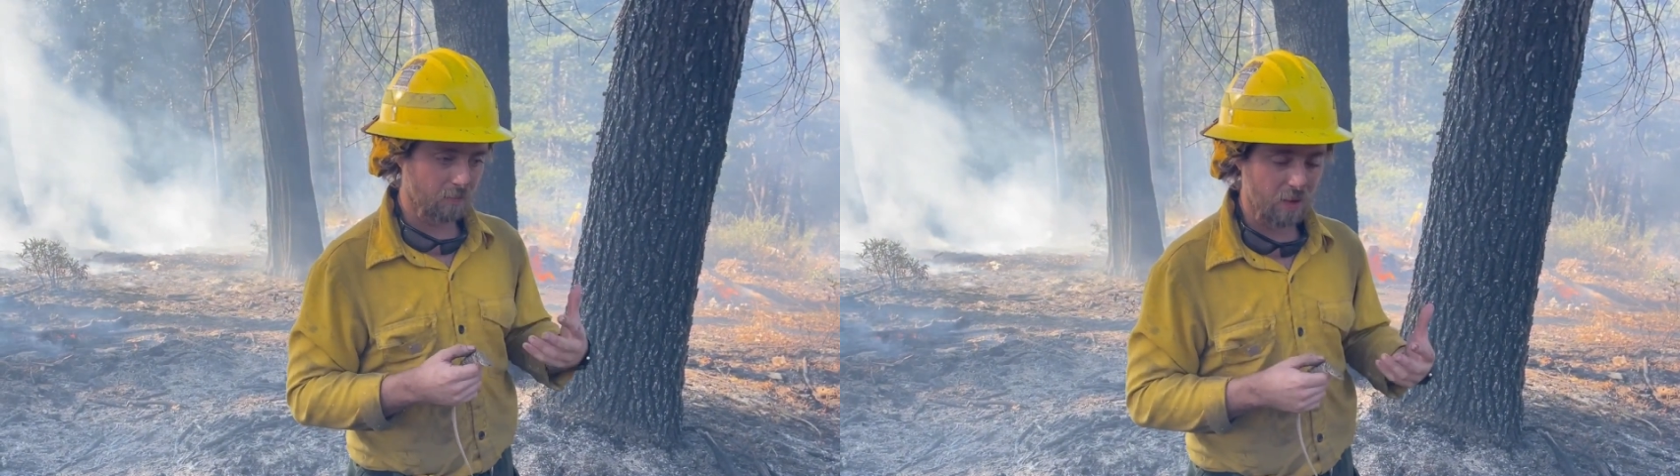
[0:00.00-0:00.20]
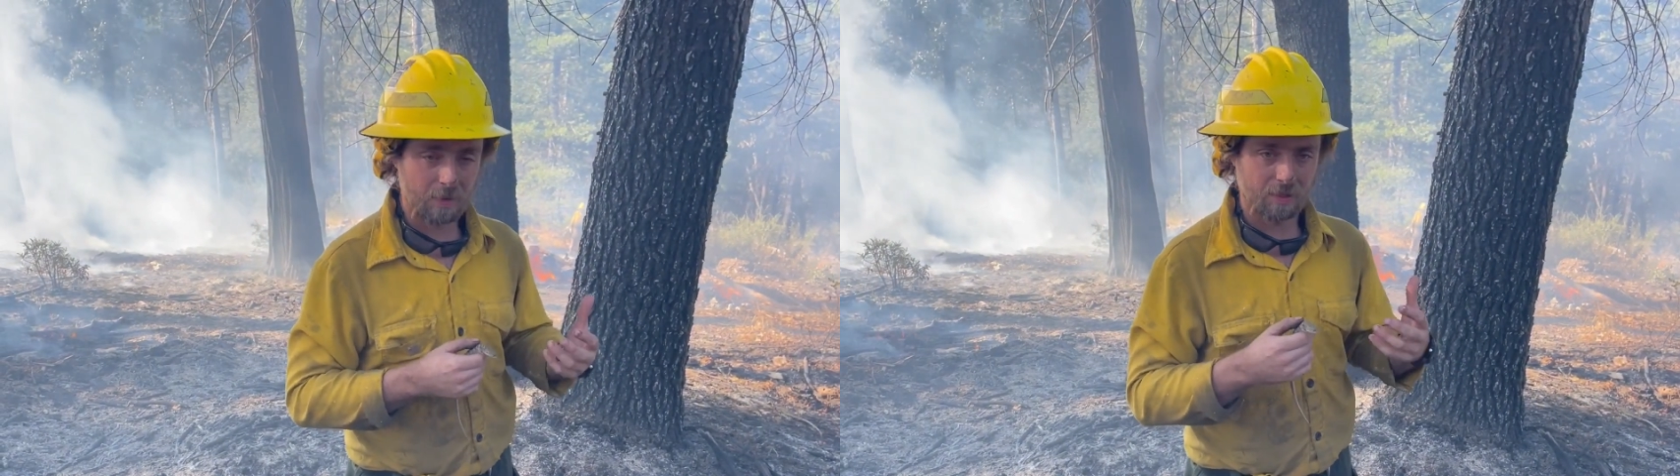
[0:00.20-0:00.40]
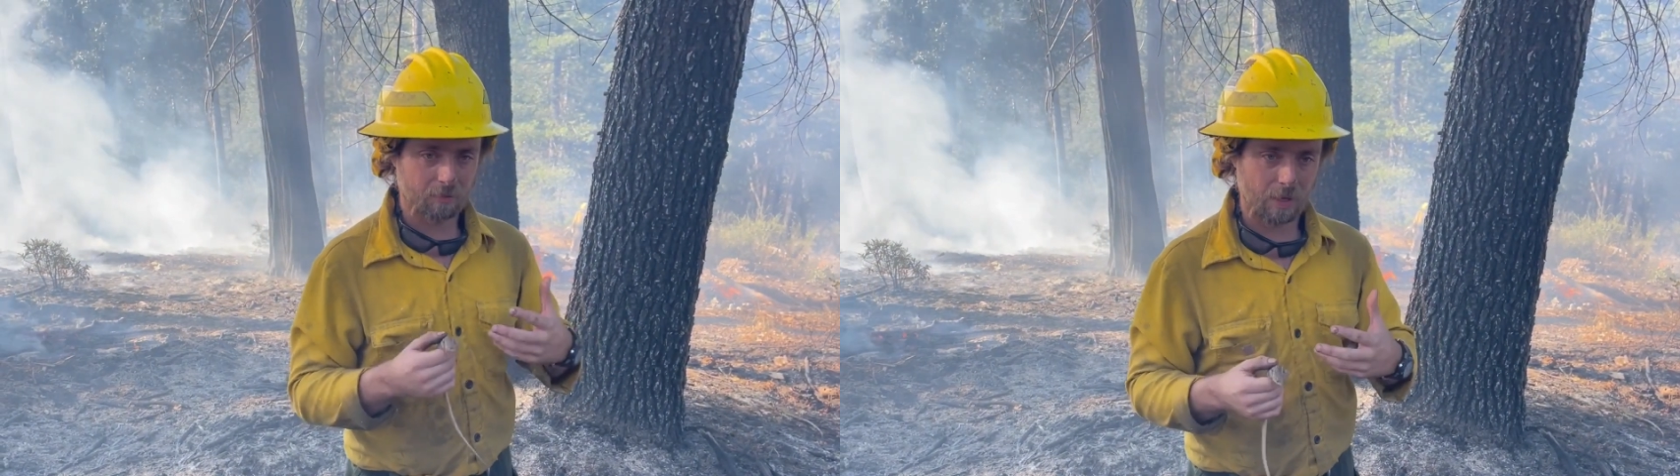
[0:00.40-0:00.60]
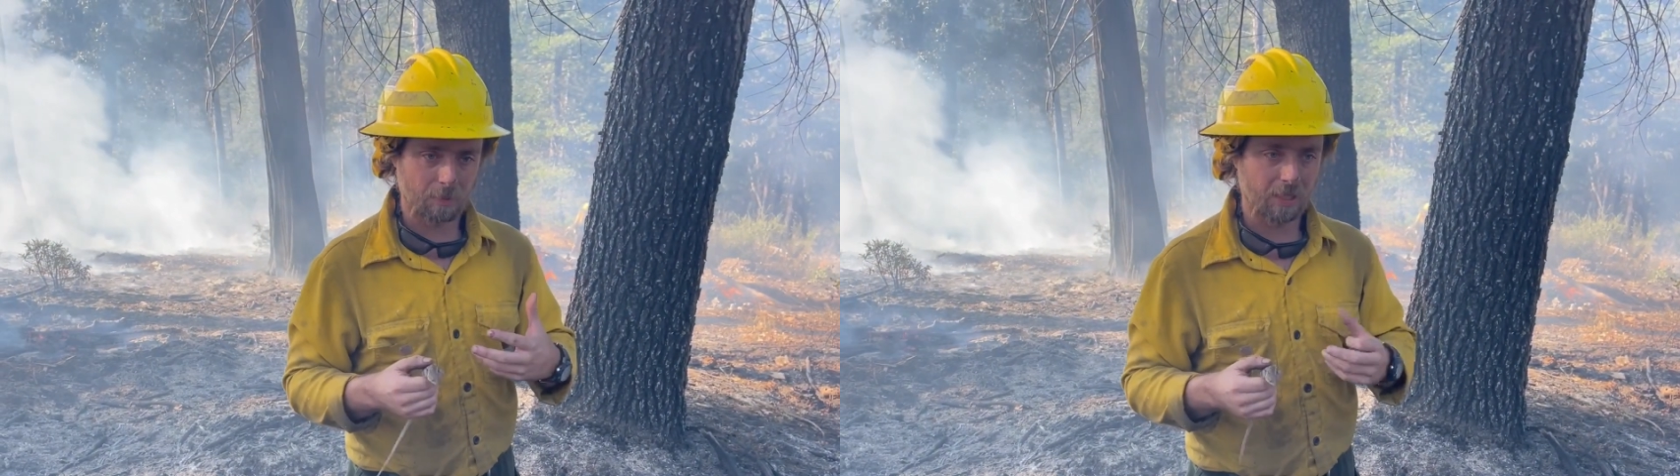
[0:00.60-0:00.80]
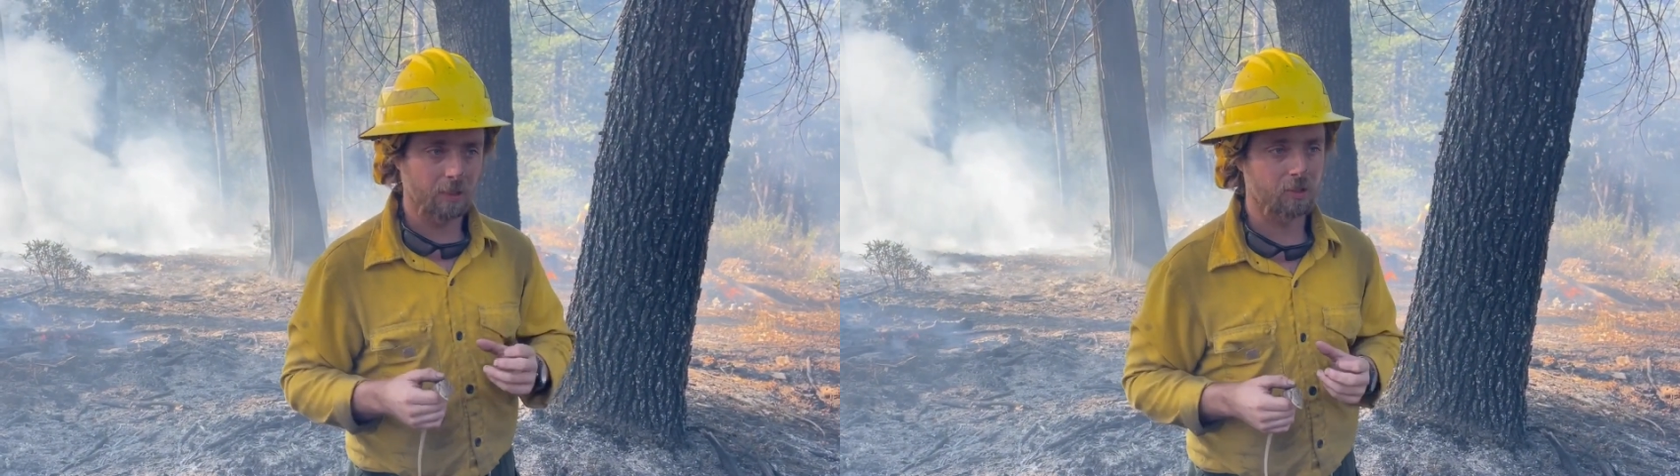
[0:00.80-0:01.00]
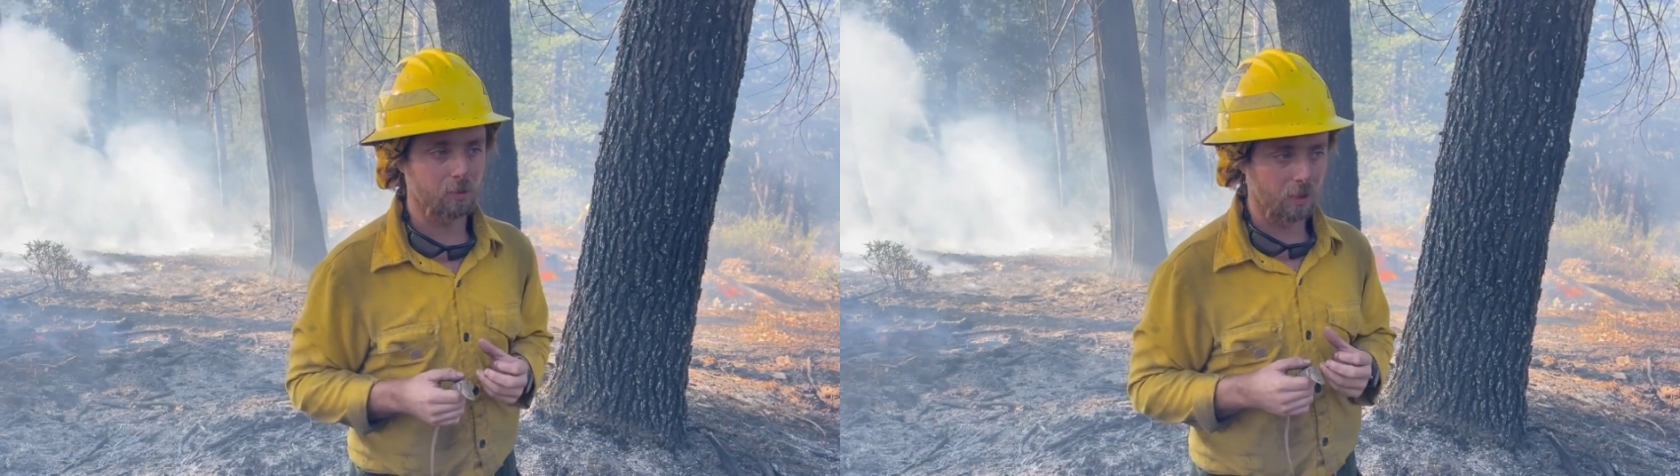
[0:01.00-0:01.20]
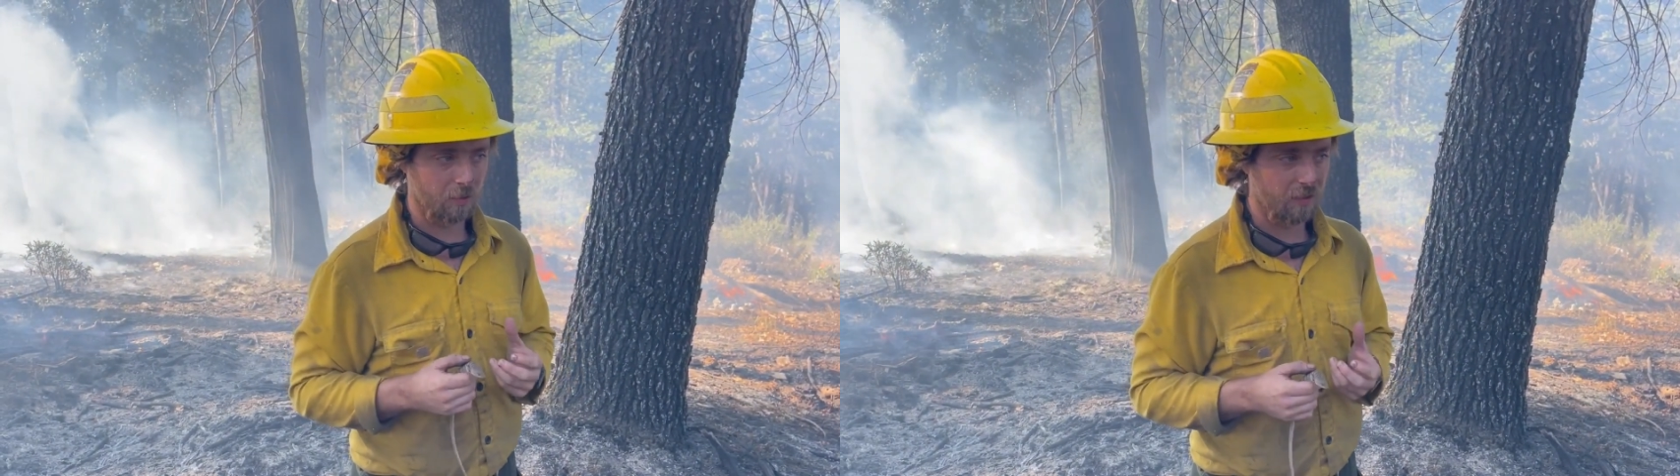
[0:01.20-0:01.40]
amphibians and reptiles. So one of